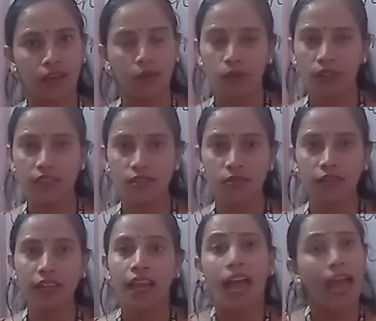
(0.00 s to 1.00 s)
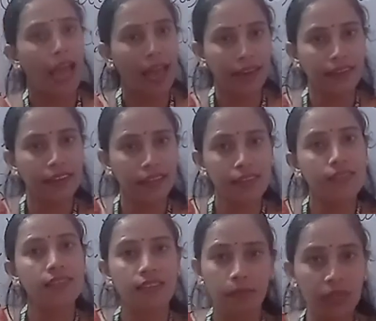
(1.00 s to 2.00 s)
Okay student, and in
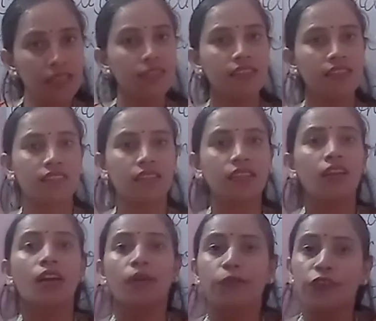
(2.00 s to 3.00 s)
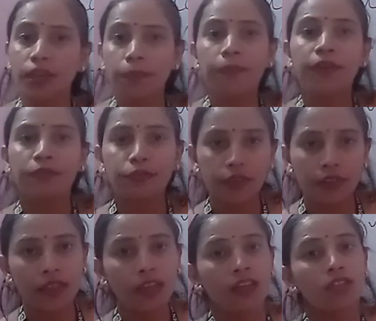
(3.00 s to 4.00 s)
summer season we
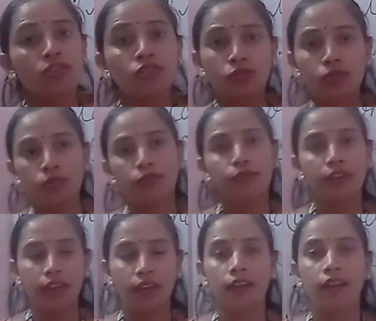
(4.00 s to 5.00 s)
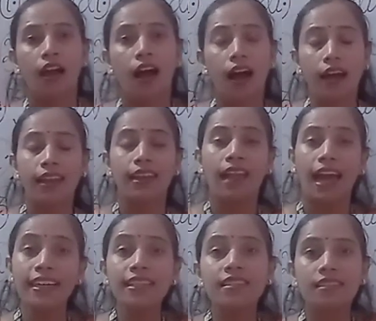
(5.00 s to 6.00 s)
prefer to wear a
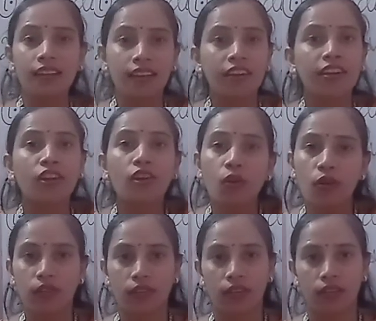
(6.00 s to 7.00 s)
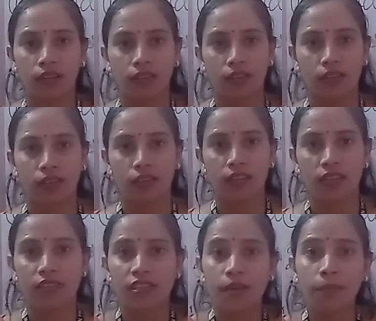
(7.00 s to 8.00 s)
light color cloth.
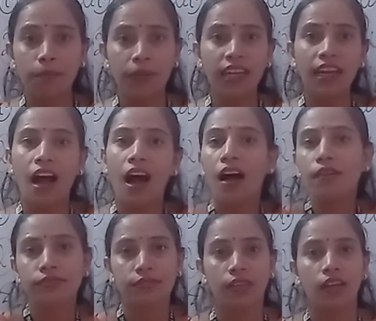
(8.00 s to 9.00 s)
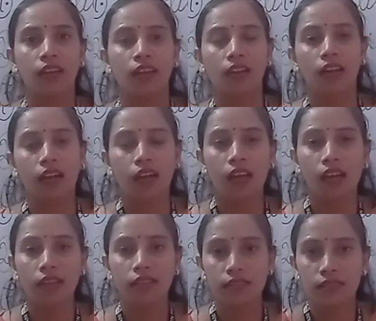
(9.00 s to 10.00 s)
Simply half
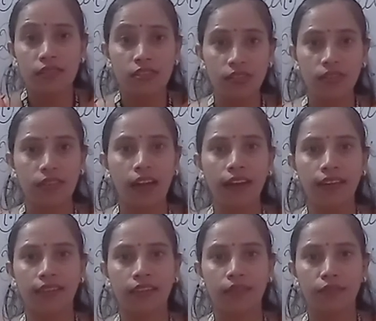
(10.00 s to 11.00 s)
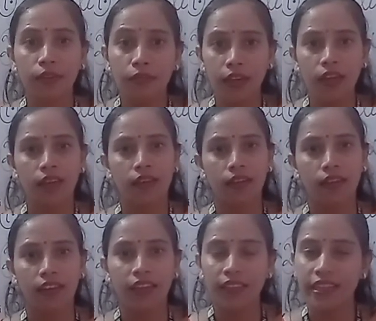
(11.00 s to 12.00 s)
shirt we wear
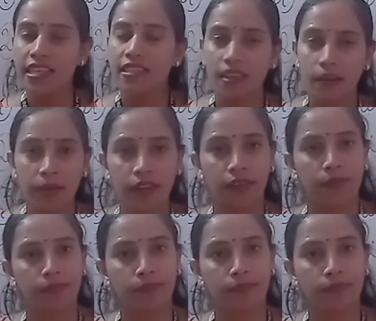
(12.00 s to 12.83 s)
in the summer.